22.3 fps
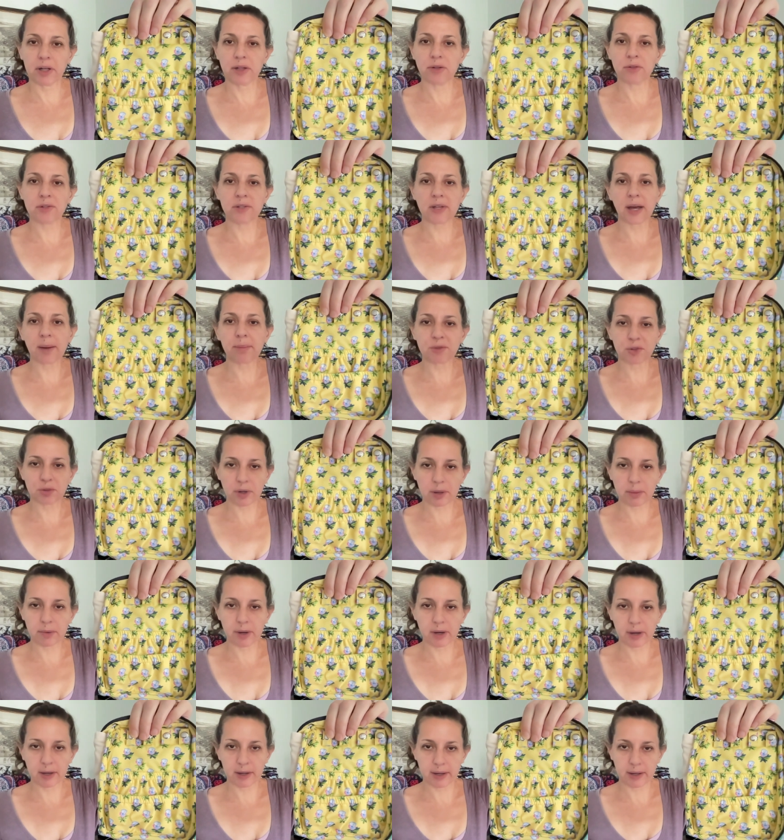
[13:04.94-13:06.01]
you slap trim
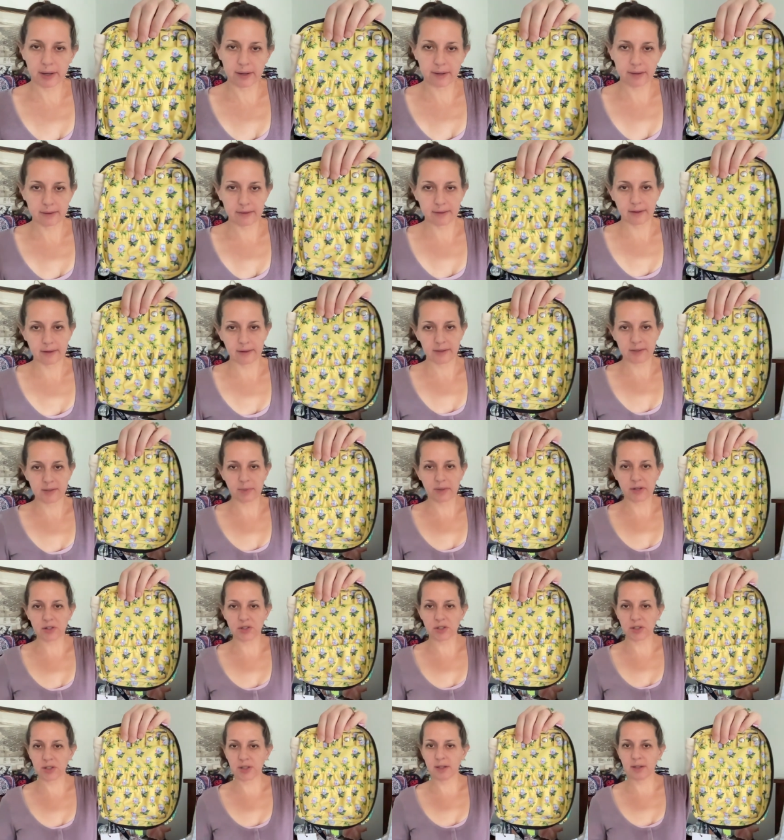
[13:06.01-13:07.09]
on it,
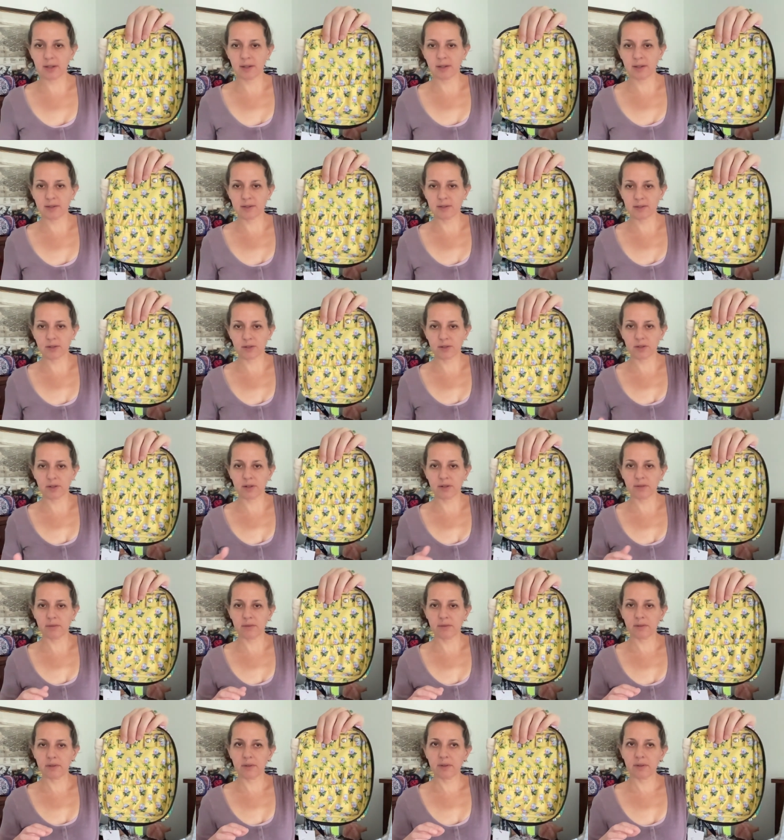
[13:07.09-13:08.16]
especially in certain
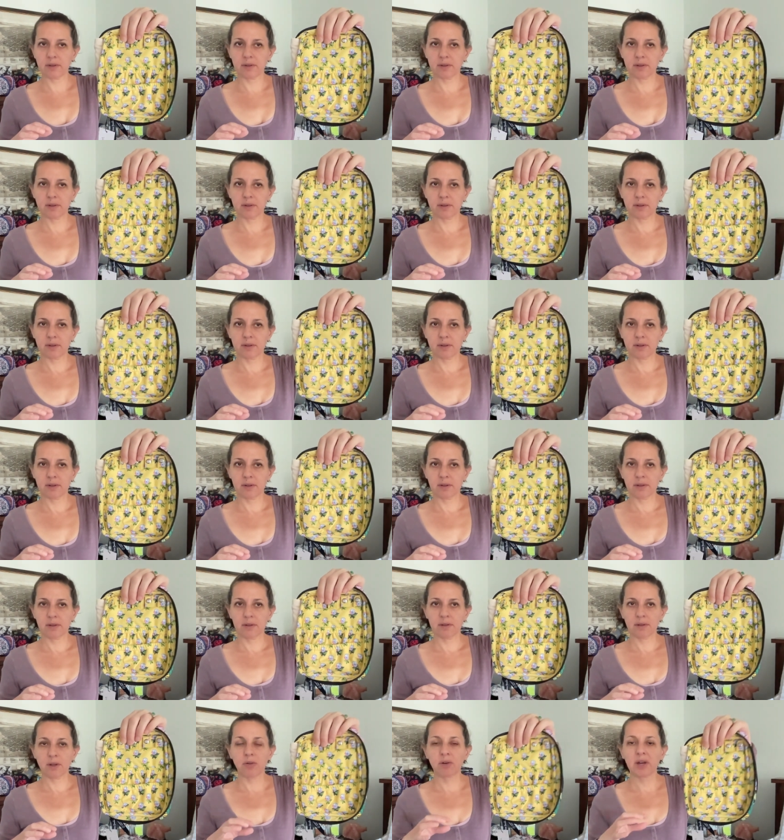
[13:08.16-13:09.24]

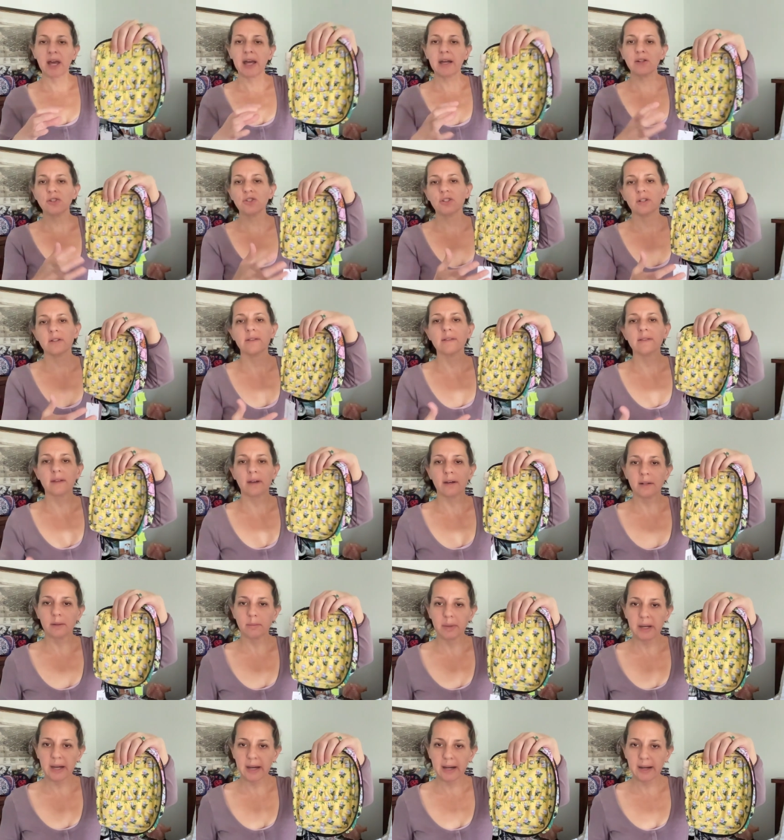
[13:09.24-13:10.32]
locations on a
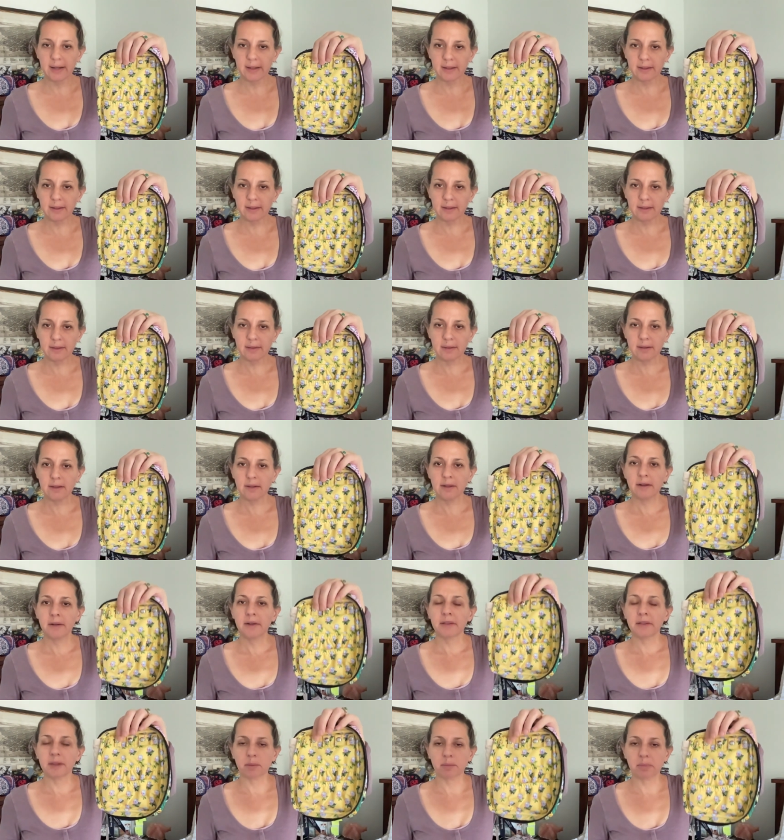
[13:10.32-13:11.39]
bag,
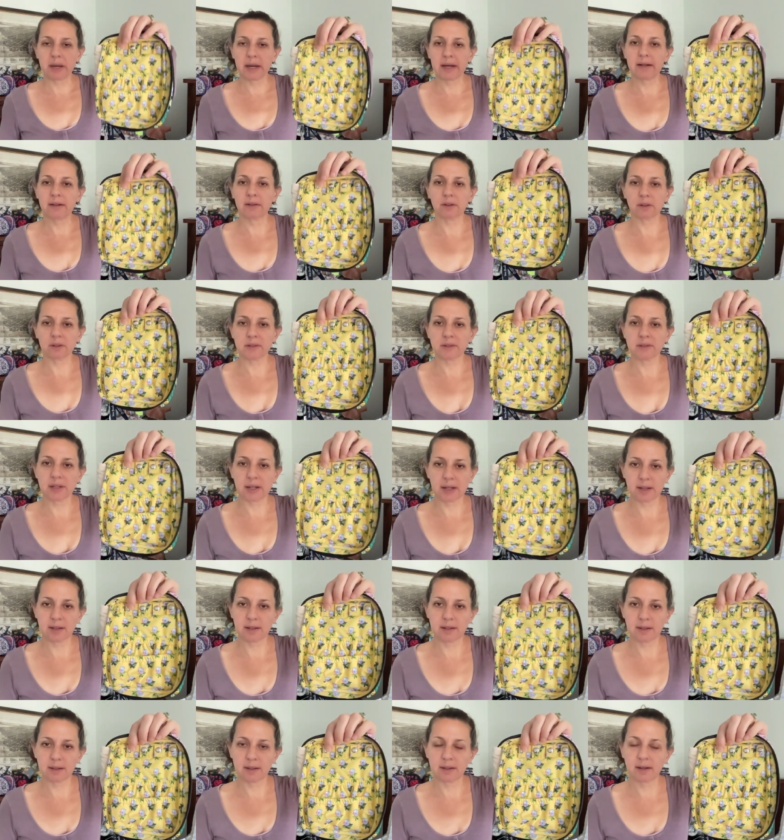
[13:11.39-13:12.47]
the bag looks
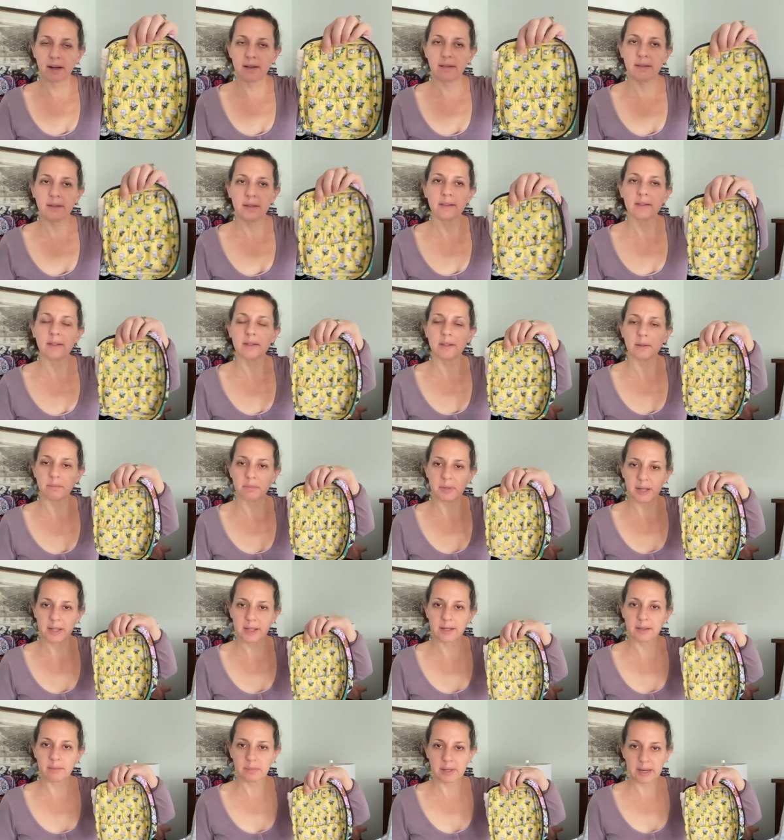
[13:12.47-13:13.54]
dated. And I think that the
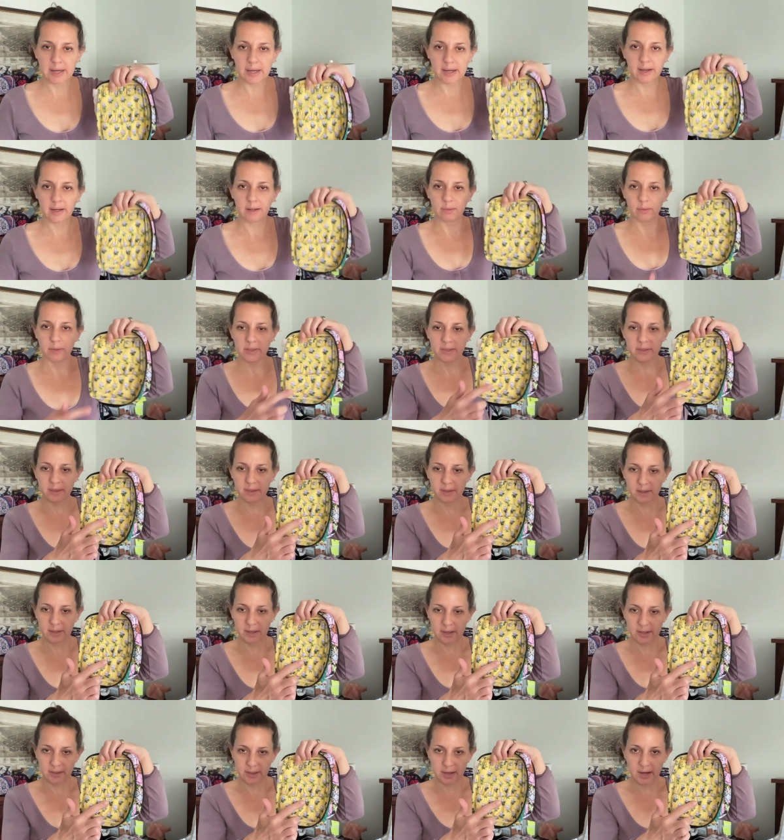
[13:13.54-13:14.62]
bucket bag with
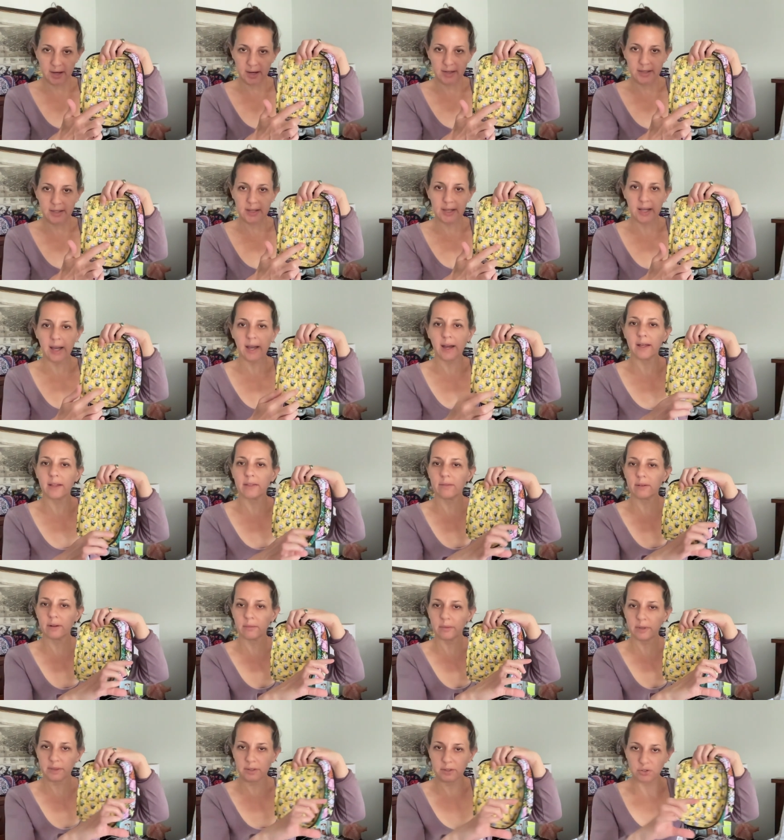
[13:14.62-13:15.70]
in Kind of
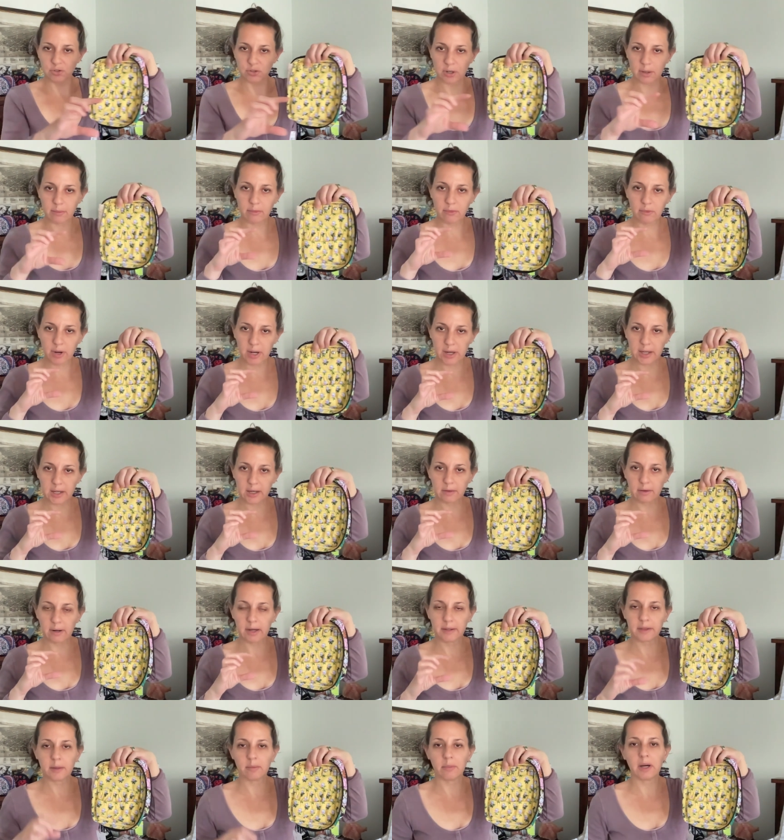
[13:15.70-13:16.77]
Catherine with the trim running
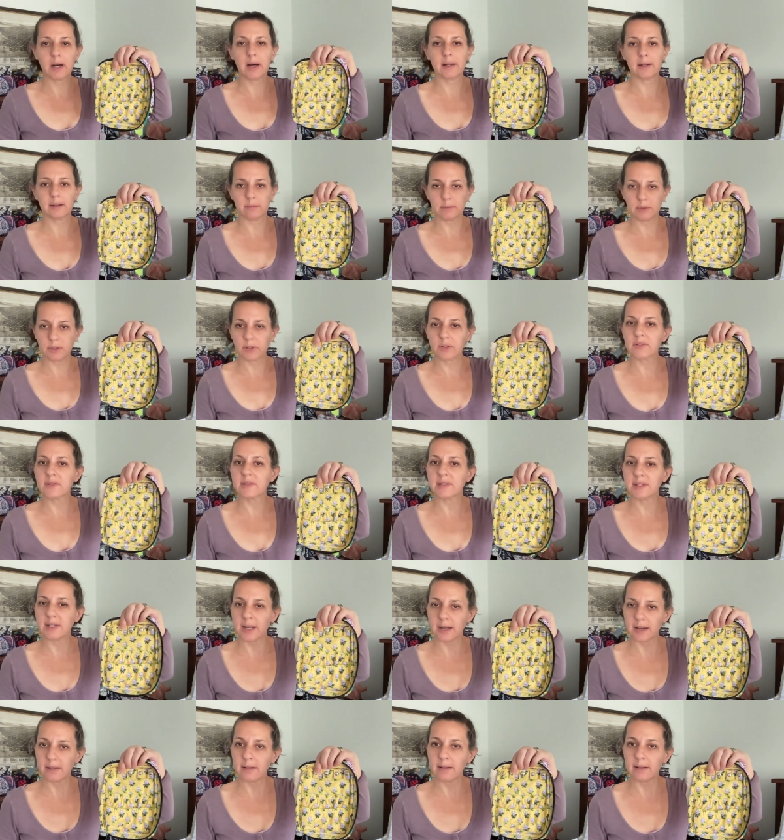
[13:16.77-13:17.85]
around the bottom looks
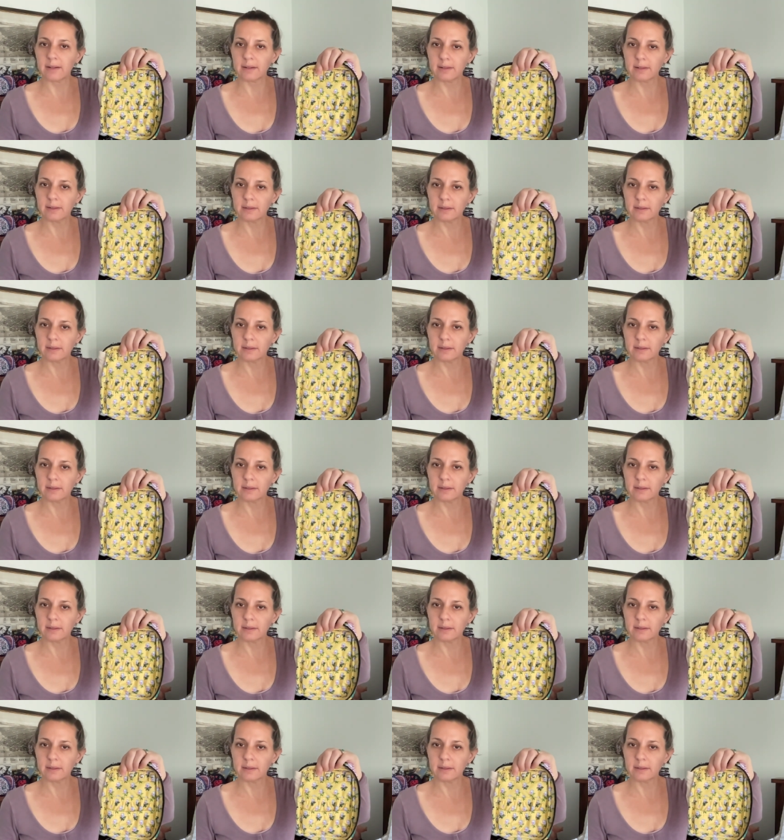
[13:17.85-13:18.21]
dated.